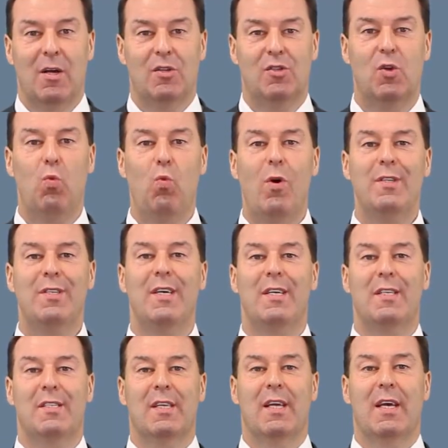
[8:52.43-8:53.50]
So what
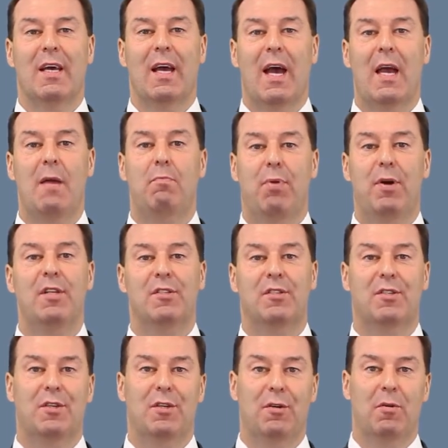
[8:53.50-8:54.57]
is a
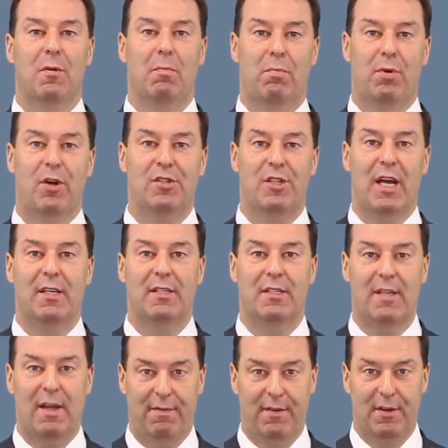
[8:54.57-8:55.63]
PRINCE2 project
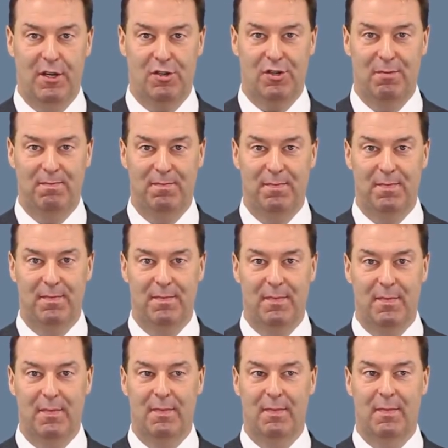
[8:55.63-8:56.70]
definition?
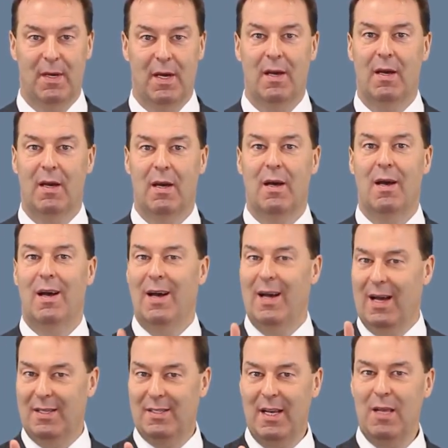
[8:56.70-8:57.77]

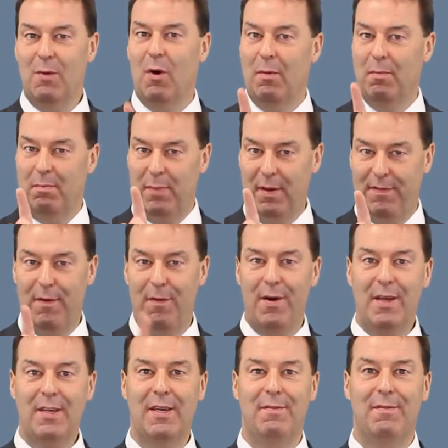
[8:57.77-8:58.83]
I tell you what, before
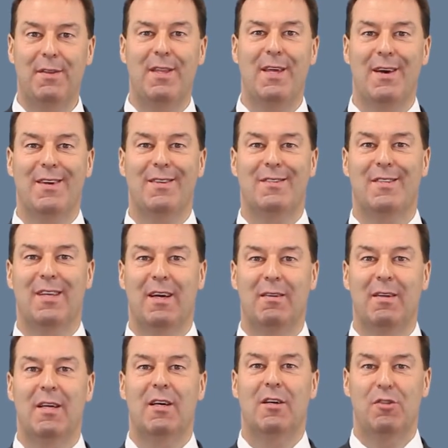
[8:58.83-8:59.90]
I give you the answer,
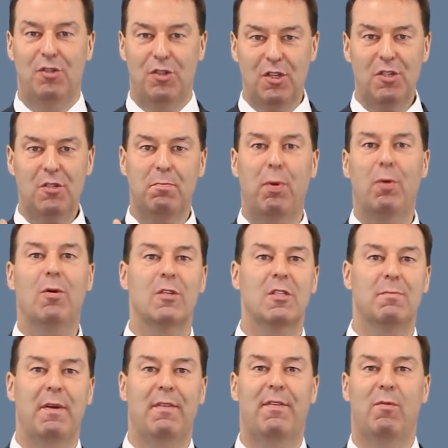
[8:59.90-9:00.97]
just
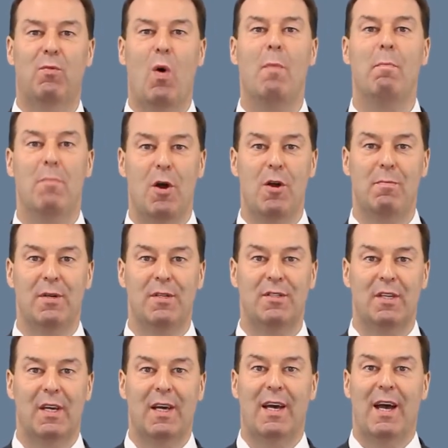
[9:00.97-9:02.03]
pause me for one
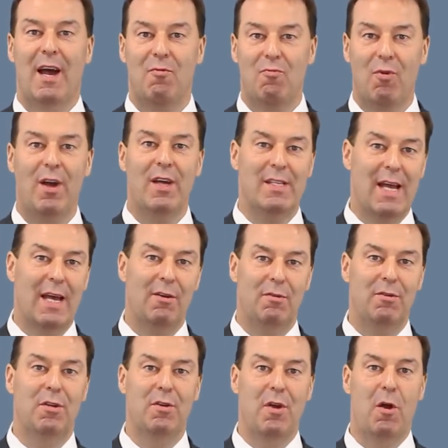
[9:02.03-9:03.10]
moment and write down
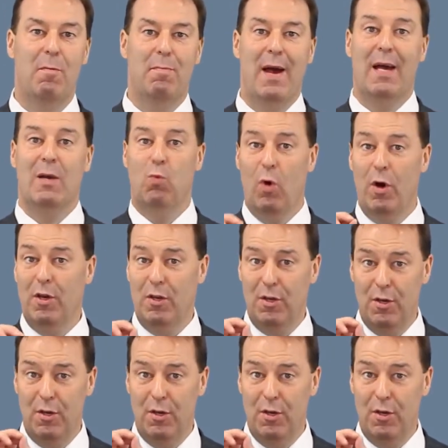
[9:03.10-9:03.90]
on your notepad what